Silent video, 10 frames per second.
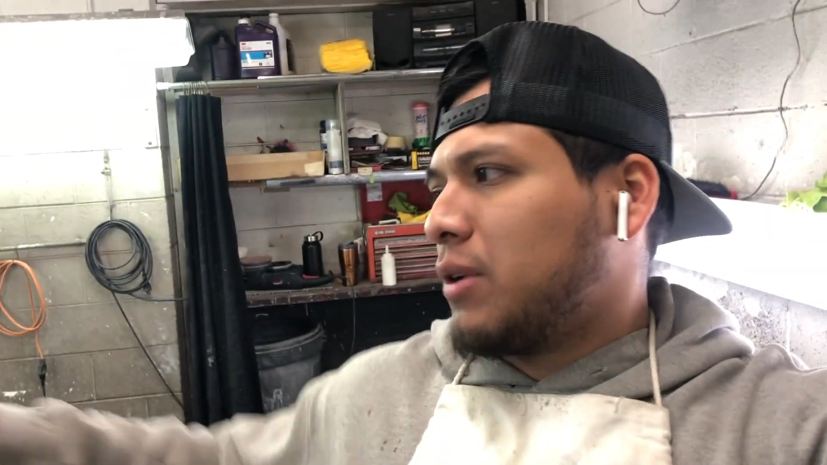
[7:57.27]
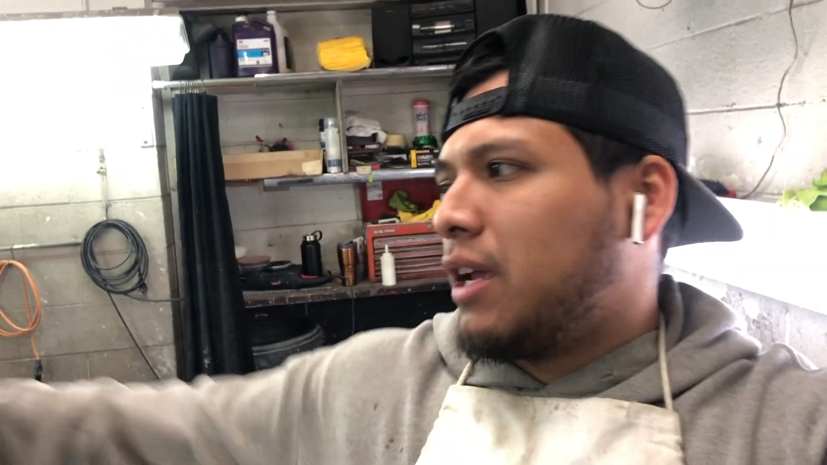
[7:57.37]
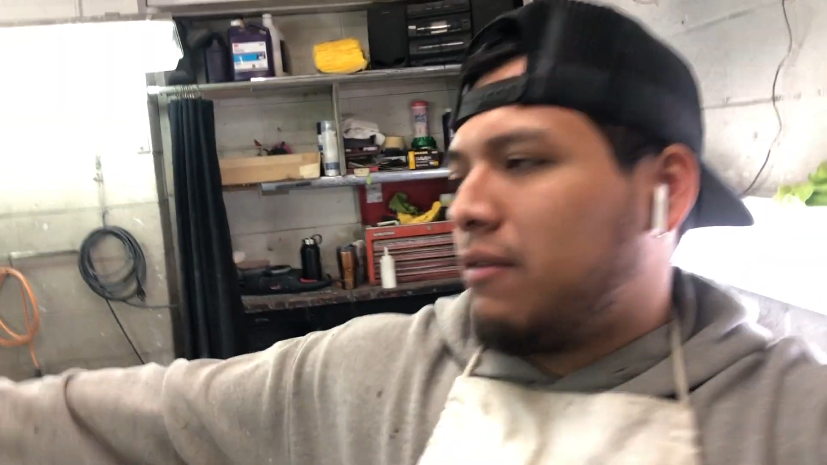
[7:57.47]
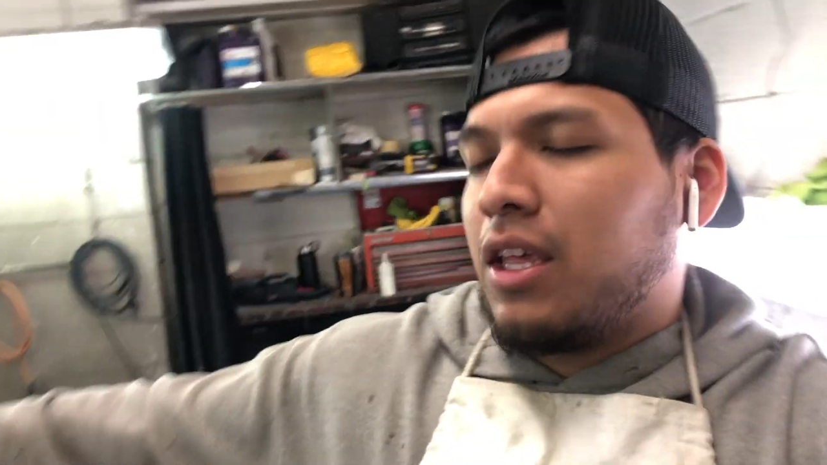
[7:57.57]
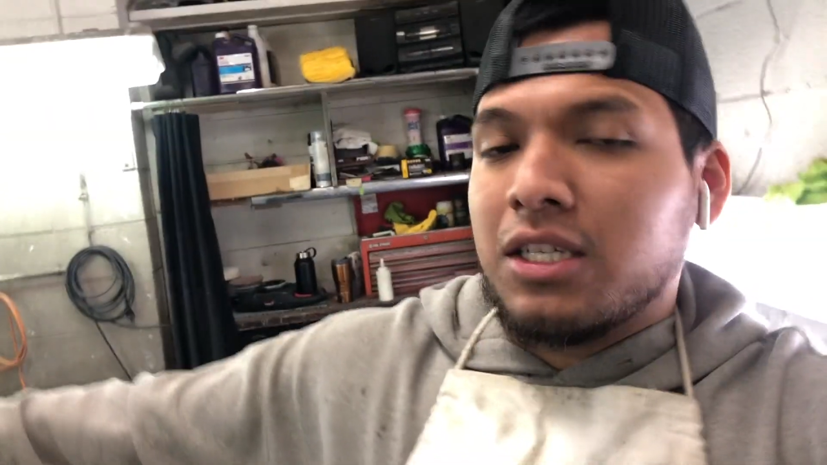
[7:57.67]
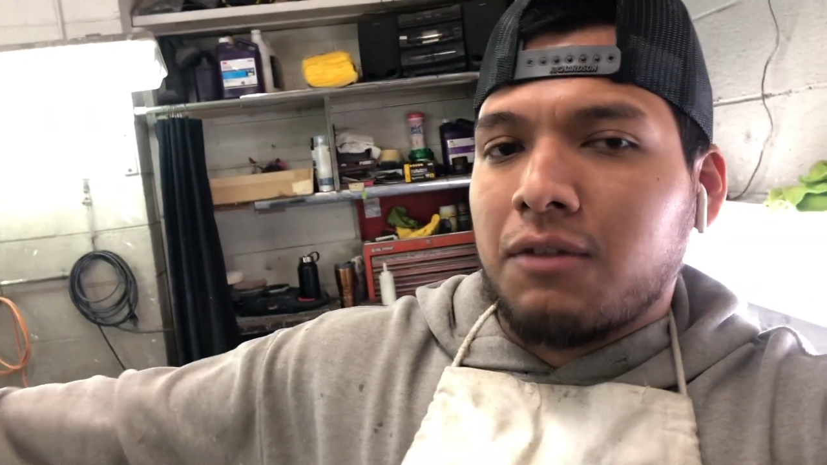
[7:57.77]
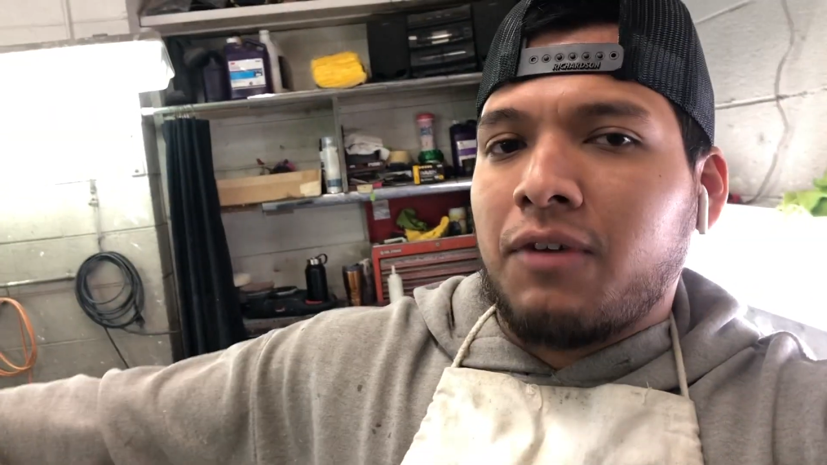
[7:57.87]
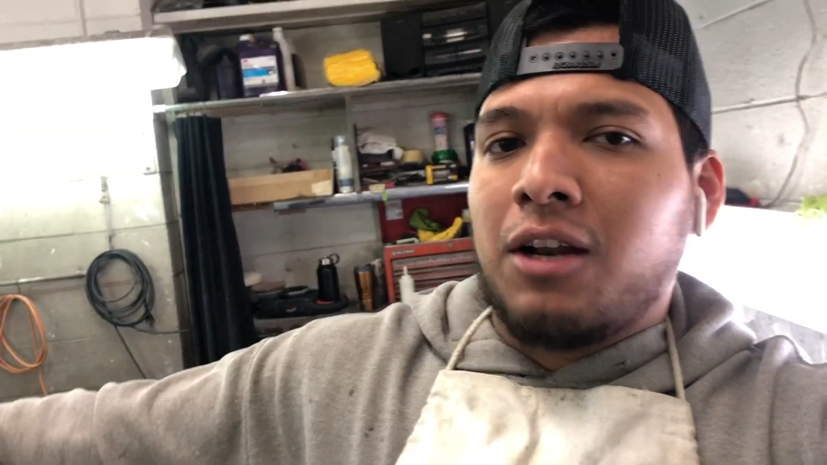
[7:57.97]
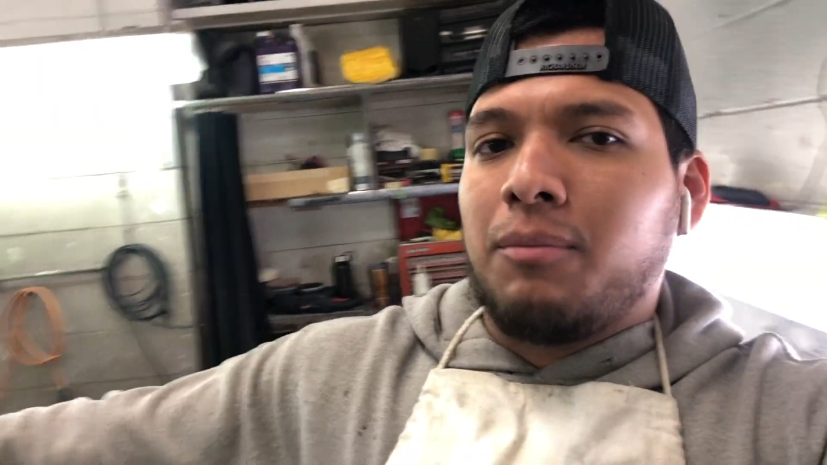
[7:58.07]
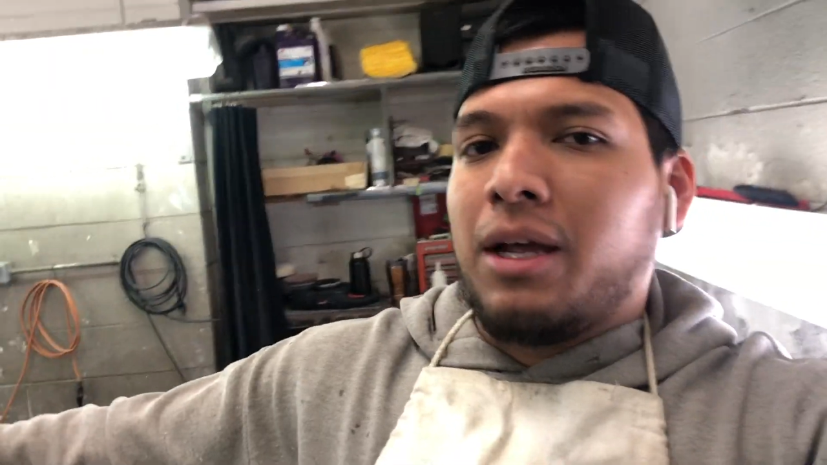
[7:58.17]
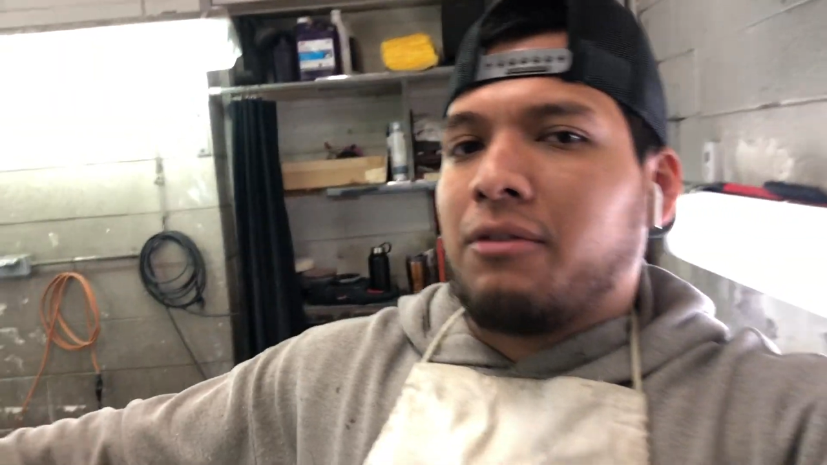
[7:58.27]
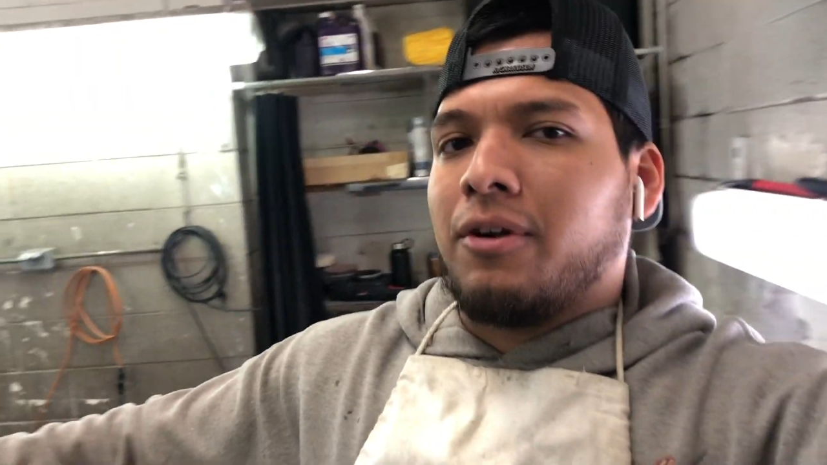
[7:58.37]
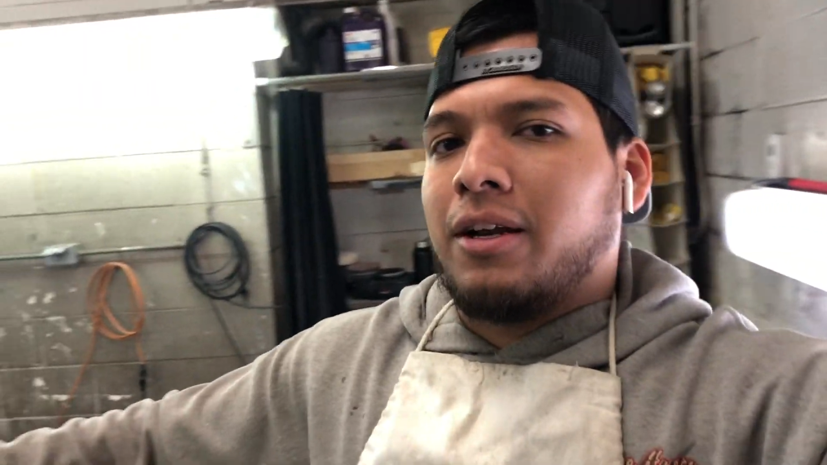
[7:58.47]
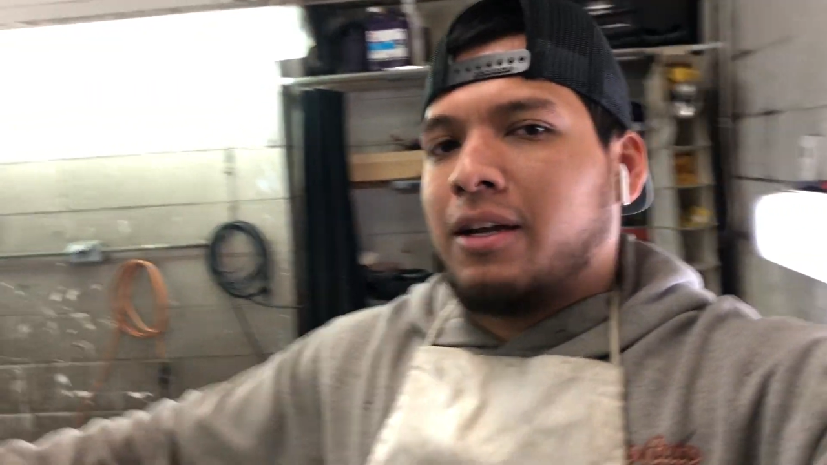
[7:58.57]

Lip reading: give this a final bath right